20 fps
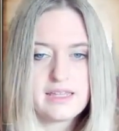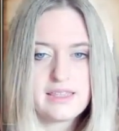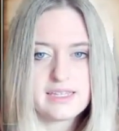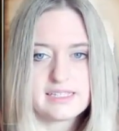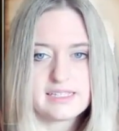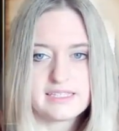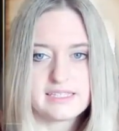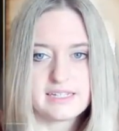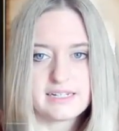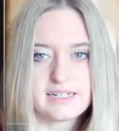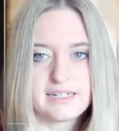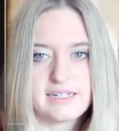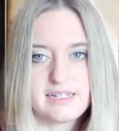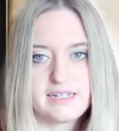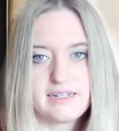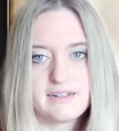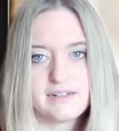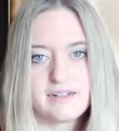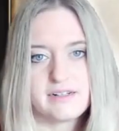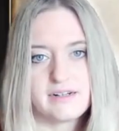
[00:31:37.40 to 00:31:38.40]
This study
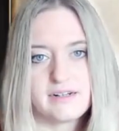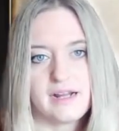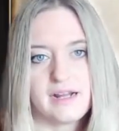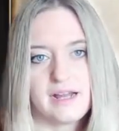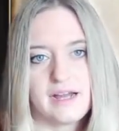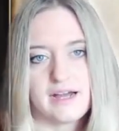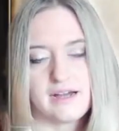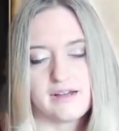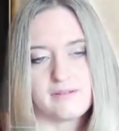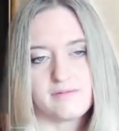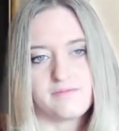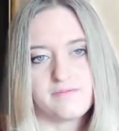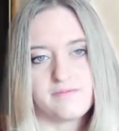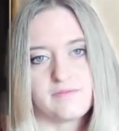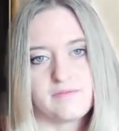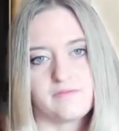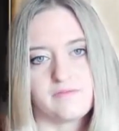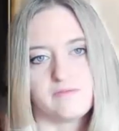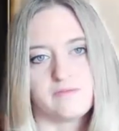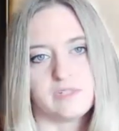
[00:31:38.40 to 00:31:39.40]
here
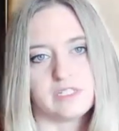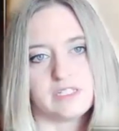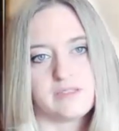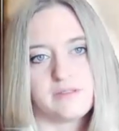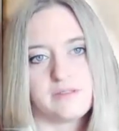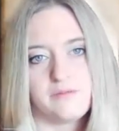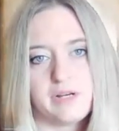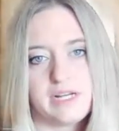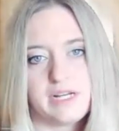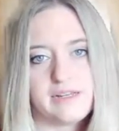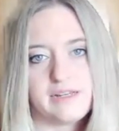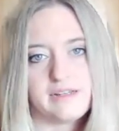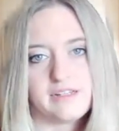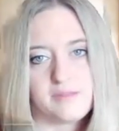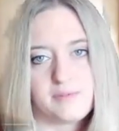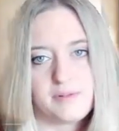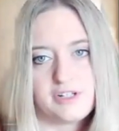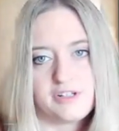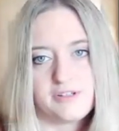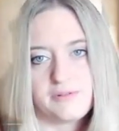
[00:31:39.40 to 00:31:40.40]
was waking
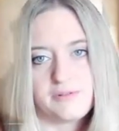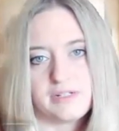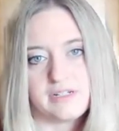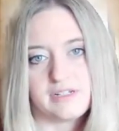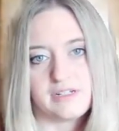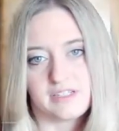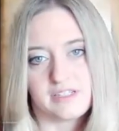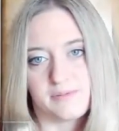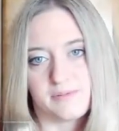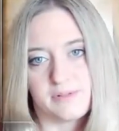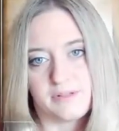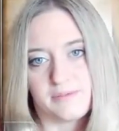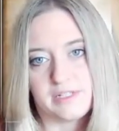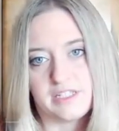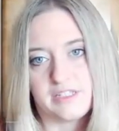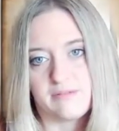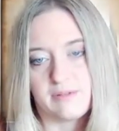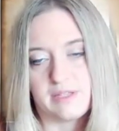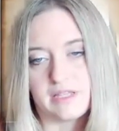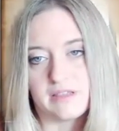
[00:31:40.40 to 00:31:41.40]

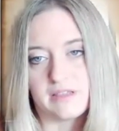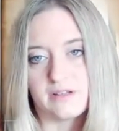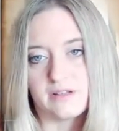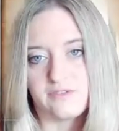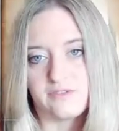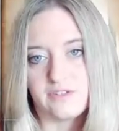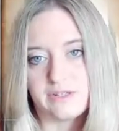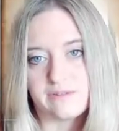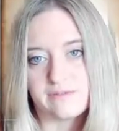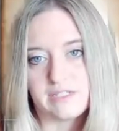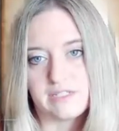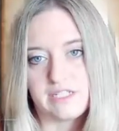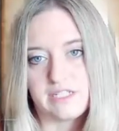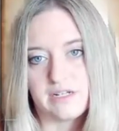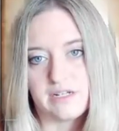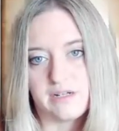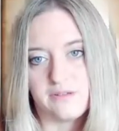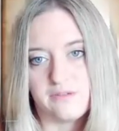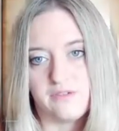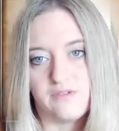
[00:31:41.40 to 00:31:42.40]
experiments with a low-frequency
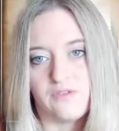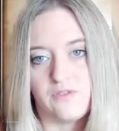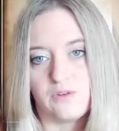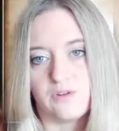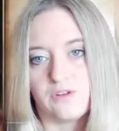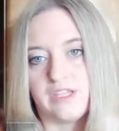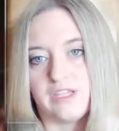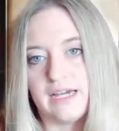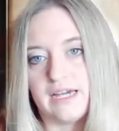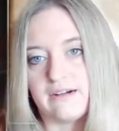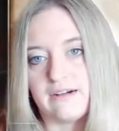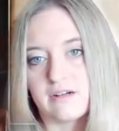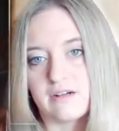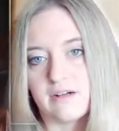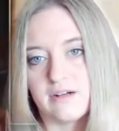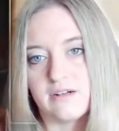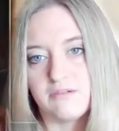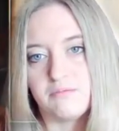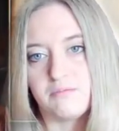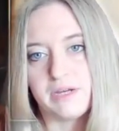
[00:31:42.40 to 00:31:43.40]
tone for the
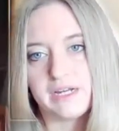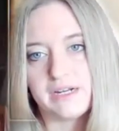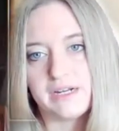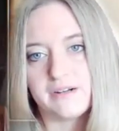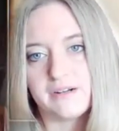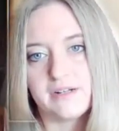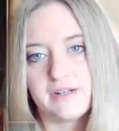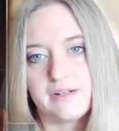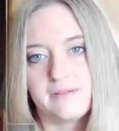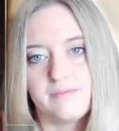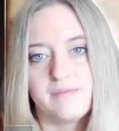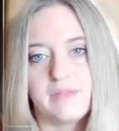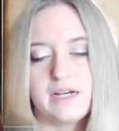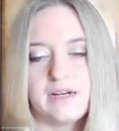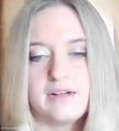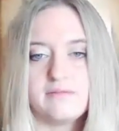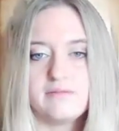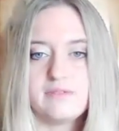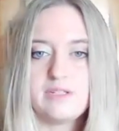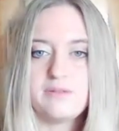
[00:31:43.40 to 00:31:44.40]
alcohol-impaired.
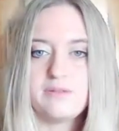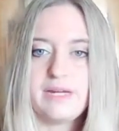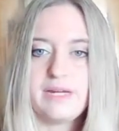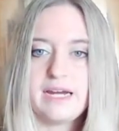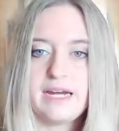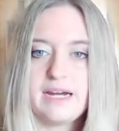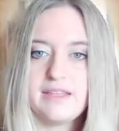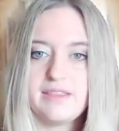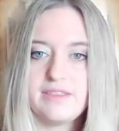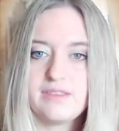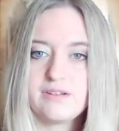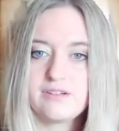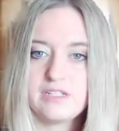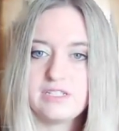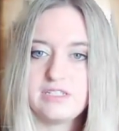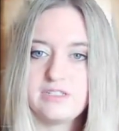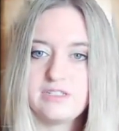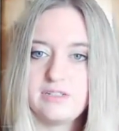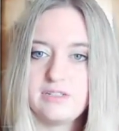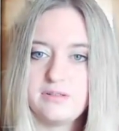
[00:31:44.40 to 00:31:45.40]
So we had
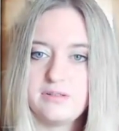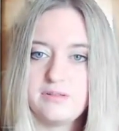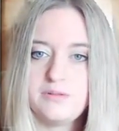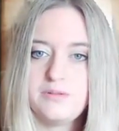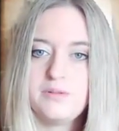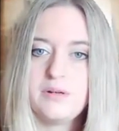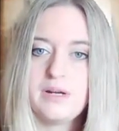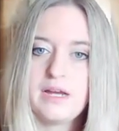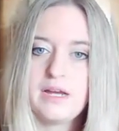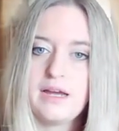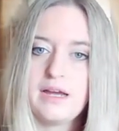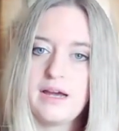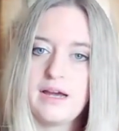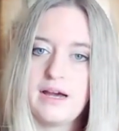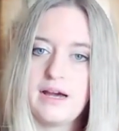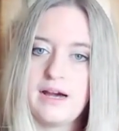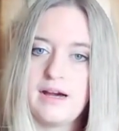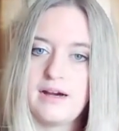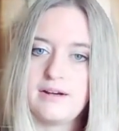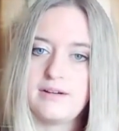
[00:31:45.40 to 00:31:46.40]
32
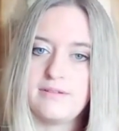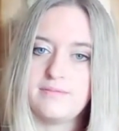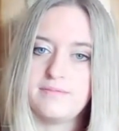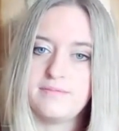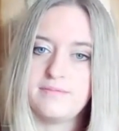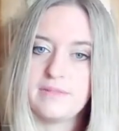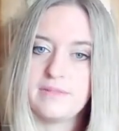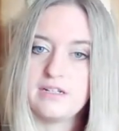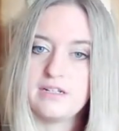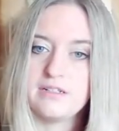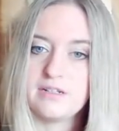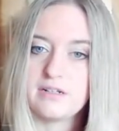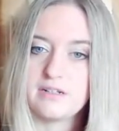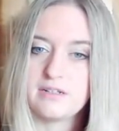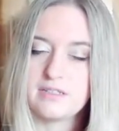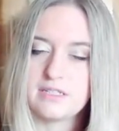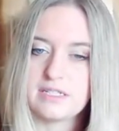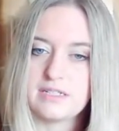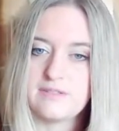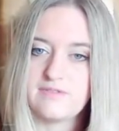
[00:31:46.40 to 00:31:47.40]

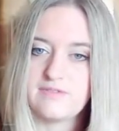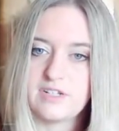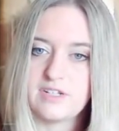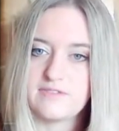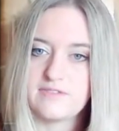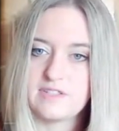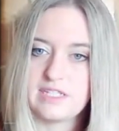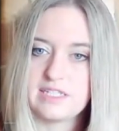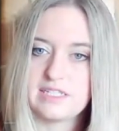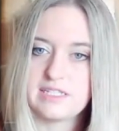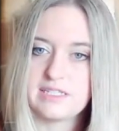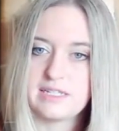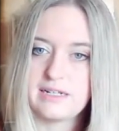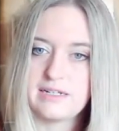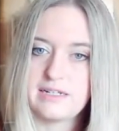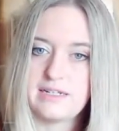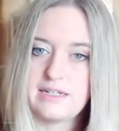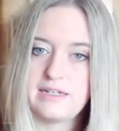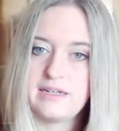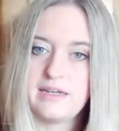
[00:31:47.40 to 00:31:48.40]
adults involved in the
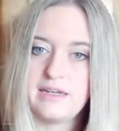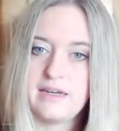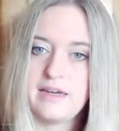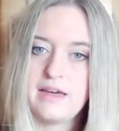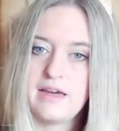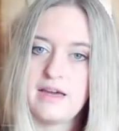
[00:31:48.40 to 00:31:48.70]
study.